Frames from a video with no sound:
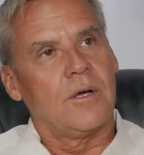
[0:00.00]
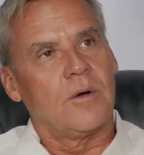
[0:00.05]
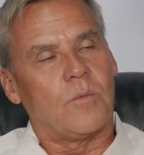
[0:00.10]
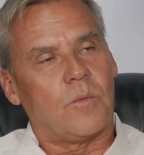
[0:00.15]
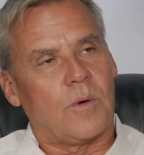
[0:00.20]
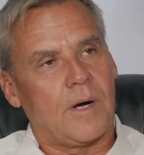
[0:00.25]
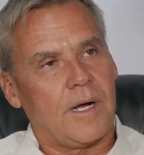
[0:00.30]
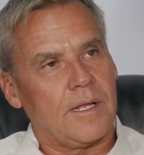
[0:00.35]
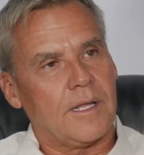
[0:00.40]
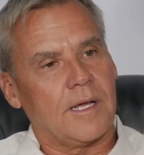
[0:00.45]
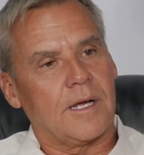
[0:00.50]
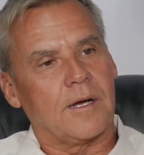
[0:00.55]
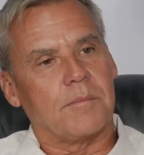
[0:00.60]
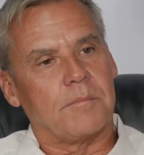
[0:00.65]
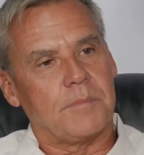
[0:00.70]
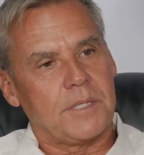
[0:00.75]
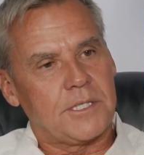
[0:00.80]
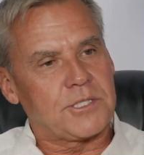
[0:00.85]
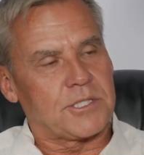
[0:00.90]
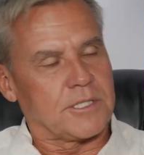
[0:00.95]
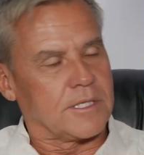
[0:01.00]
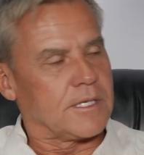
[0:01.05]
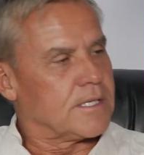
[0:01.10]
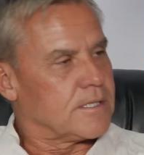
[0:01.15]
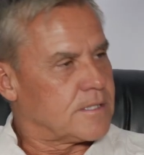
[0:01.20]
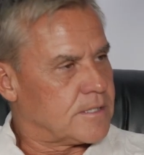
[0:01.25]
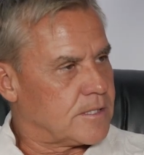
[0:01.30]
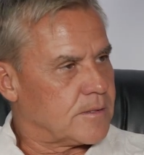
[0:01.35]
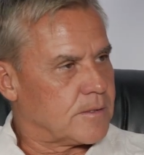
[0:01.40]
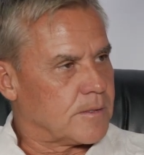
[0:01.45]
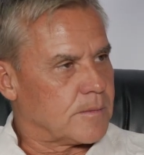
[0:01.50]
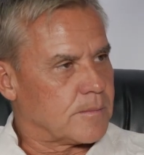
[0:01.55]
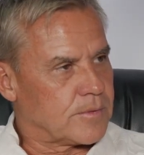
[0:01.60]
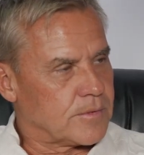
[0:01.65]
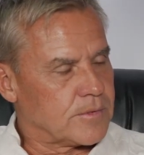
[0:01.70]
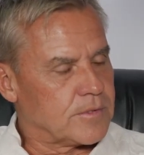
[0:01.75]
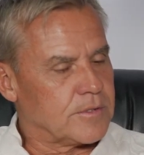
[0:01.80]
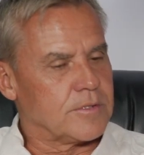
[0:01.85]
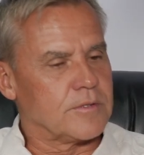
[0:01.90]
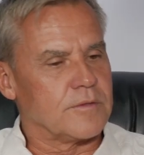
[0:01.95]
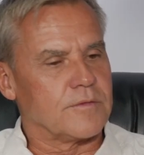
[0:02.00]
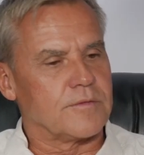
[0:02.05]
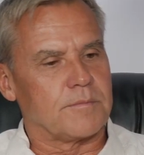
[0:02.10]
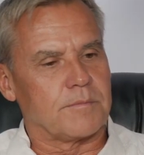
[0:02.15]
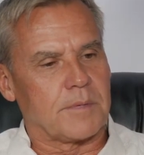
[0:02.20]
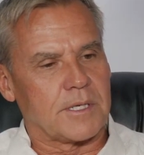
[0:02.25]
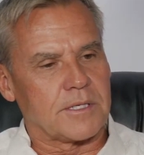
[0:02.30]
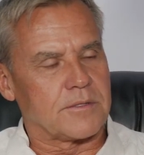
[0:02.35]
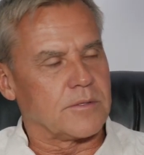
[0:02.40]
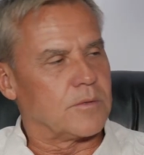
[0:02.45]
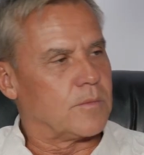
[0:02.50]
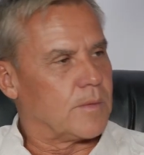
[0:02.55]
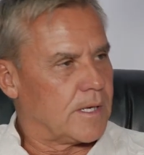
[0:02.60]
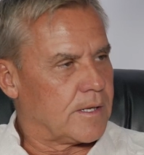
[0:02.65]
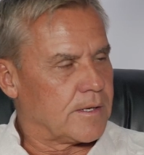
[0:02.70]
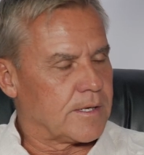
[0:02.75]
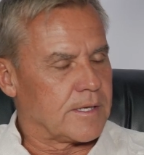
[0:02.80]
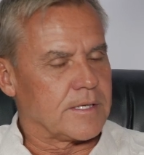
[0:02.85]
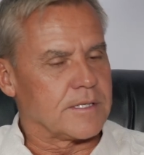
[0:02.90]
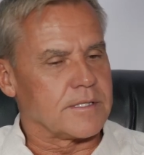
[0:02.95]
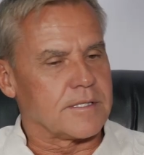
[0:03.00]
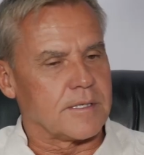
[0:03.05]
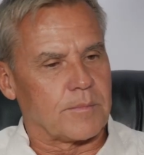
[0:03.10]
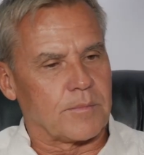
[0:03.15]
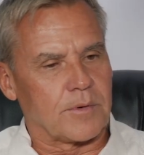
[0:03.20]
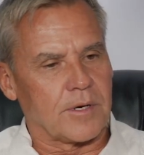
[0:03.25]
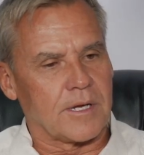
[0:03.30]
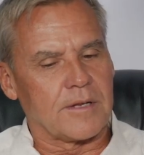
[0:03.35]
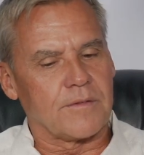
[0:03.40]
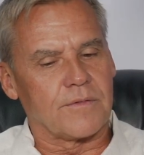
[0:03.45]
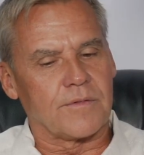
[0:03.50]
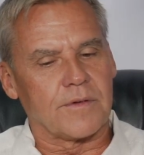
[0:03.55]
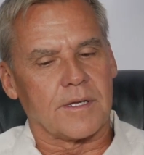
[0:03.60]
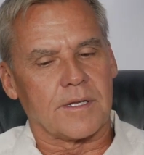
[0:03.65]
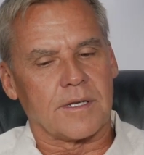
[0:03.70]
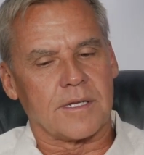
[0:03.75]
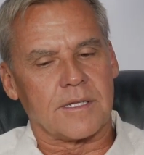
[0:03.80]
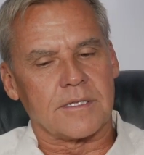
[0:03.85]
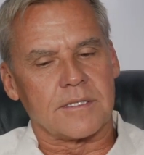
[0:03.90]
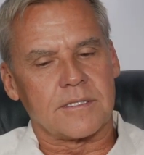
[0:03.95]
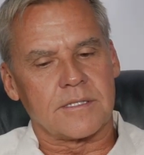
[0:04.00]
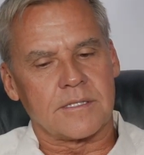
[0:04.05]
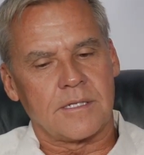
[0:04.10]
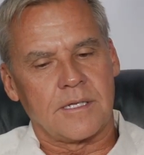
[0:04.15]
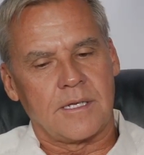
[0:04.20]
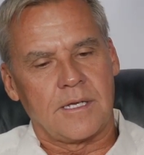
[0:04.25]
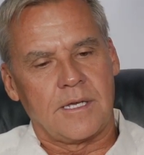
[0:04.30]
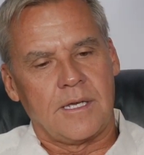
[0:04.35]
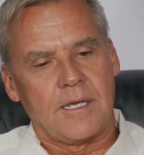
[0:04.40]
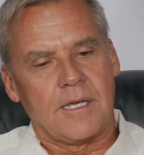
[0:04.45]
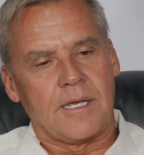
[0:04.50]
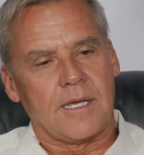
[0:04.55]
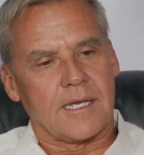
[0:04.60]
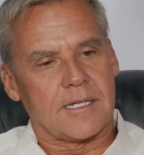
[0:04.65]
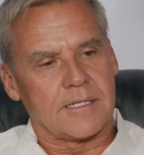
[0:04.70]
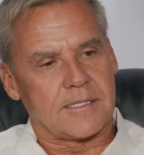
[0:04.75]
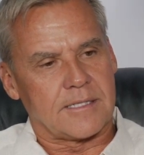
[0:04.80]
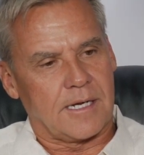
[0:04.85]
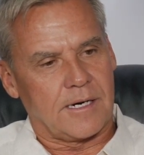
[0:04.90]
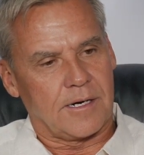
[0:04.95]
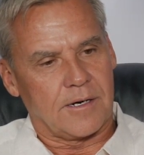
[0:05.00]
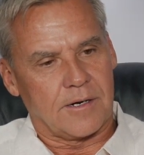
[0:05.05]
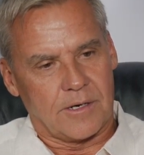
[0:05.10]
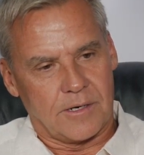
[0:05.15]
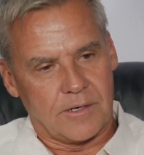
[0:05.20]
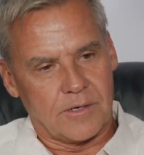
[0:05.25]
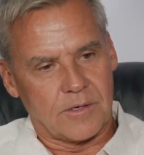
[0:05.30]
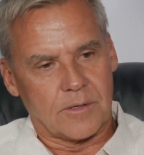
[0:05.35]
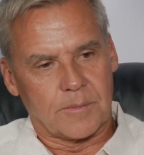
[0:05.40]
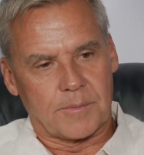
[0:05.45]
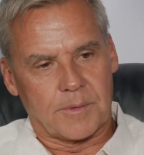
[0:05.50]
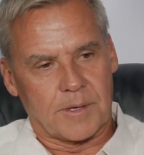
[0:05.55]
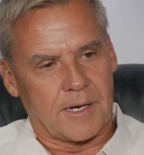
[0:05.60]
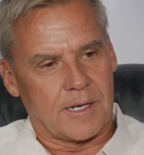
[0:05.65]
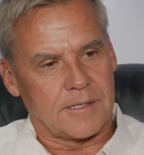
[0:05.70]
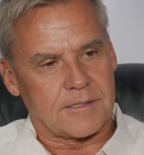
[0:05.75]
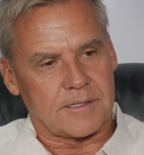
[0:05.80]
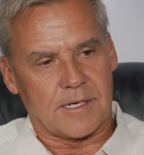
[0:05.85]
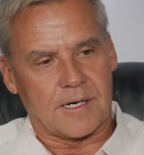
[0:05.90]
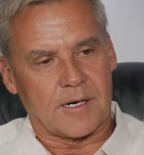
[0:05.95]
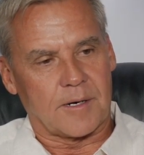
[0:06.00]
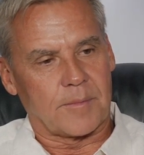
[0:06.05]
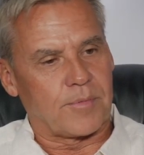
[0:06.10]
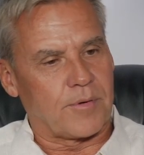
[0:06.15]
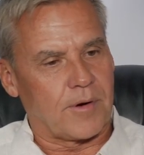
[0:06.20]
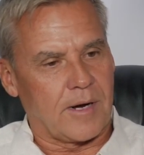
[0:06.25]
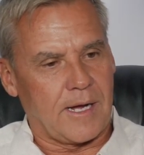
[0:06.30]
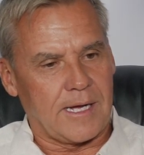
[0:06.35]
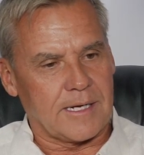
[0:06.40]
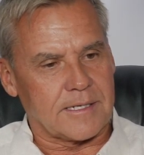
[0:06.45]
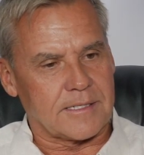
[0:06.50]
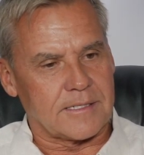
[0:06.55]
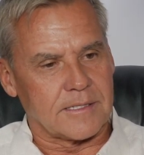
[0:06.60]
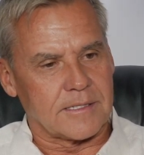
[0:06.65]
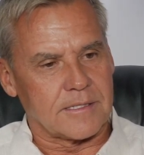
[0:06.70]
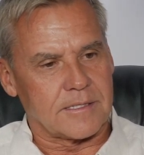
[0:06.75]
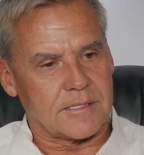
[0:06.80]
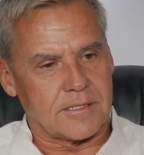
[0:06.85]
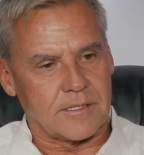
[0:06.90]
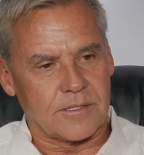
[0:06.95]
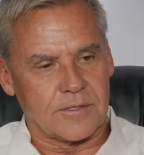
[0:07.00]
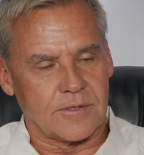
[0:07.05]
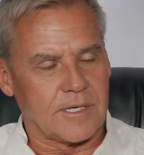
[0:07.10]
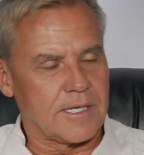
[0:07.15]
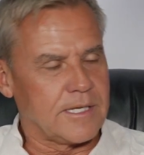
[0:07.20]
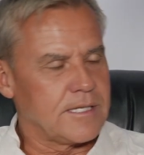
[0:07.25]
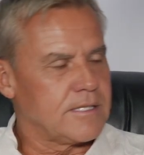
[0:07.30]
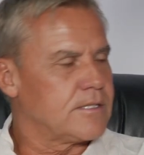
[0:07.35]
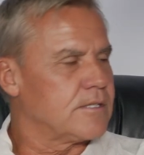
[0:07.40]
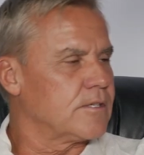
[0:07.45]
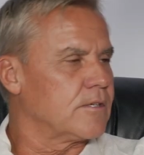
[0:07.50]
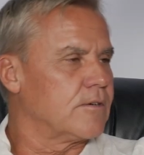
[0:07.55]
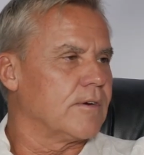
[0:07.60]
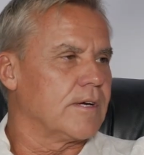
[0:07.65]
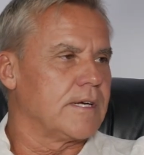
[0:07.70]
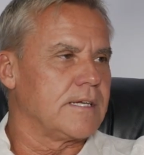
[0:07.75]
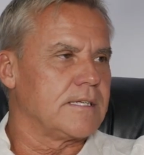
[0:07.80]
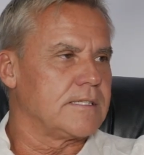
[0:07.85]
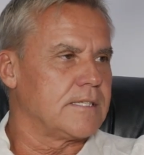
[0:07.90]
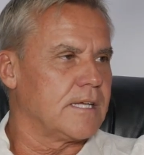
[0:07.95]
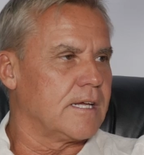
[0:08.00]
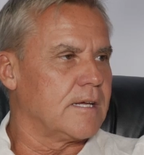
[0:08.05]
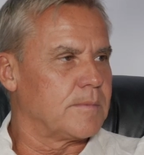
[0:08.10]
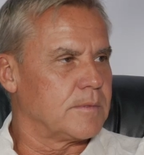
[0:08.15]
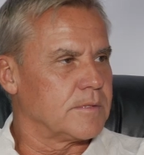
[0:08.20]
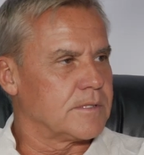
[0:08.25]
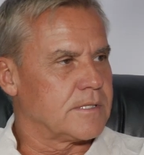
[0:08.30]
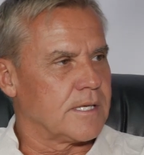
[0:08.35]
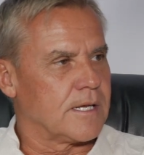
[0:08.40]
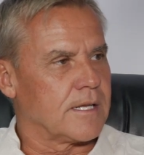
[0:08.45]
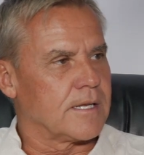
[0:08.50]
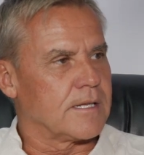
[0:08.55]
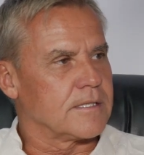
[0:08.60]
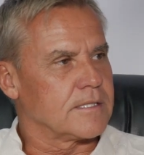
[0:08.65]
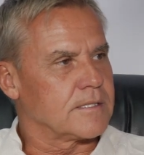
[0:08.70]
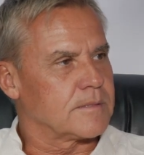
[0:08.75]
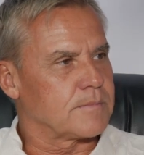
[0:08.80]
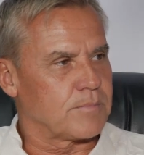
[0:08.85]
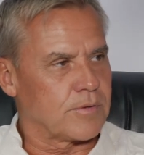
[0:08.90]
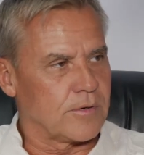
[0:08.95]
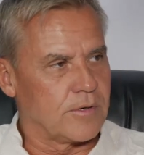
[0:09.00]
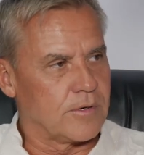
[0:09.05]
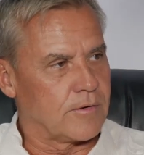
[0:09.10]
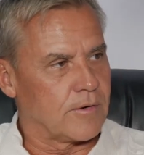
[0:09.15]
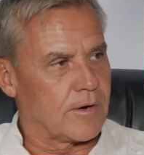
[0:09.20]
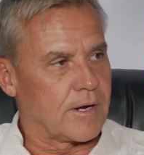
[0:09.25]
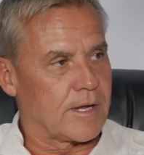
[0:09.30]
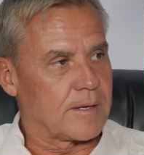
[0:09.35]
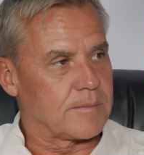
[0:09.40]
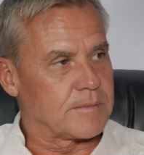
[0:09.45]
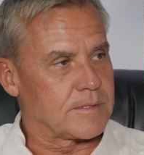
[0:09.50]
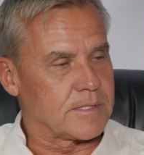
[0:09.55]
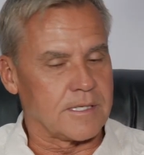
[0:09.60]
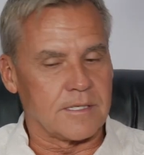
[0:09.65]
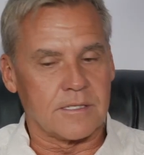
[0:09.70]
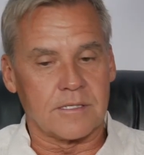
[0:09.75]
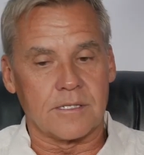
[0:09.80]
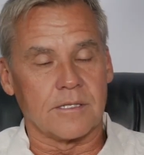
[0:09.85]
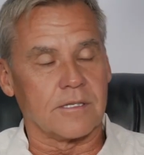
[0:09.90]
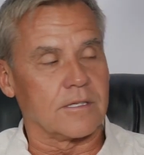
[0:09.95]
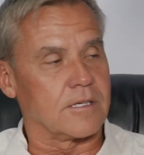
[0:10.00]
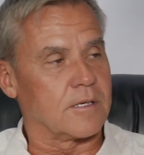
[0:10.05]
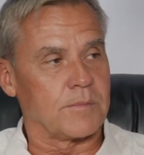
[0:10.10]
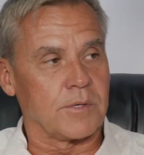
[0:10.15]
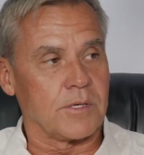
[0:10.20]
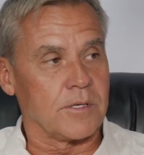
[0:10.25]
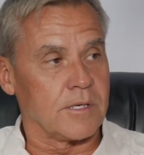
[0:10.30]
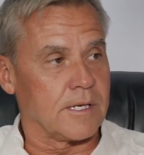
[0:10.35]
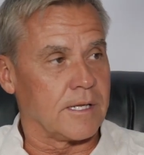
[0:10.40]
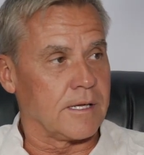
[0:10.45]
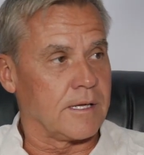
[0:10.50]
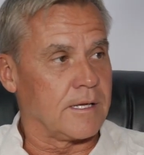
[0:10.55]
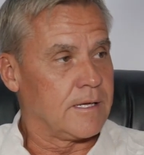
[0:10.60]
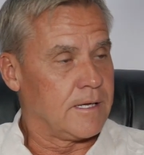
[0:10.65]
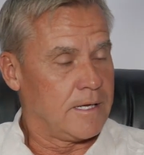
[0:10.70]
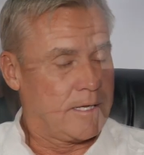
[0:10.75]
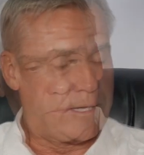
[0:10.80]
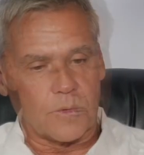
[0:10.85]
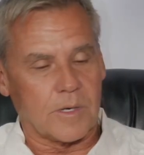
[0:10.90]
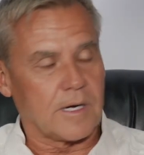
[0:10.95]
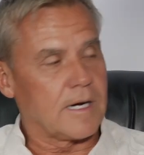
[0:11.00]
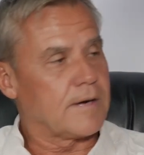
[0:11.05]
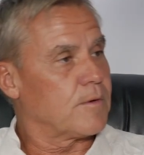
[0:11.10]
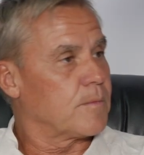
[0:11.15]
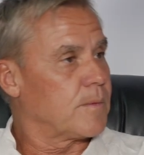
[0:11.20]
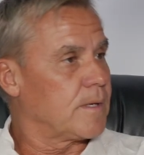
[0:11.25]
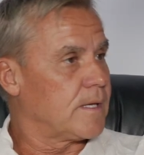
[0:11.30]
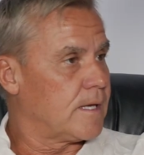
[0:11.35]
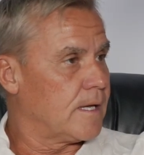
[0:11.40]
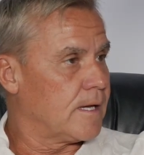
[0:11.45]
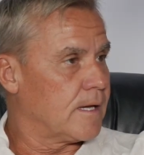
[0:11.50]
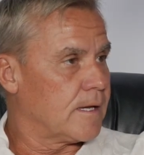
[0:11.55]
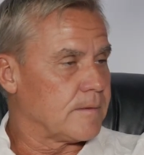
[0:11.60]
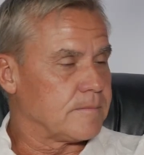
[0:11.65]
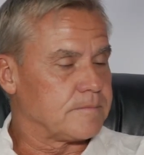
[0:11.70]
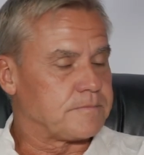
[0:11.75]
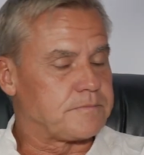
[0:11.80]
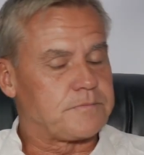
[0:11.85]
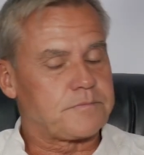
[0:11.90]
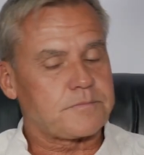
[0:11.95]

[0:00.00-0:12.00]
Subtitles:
while our mission is to improve mental wellness and brain fitness, it's our hope and it's our practice to integrate table tennis programs into the community wherever we can.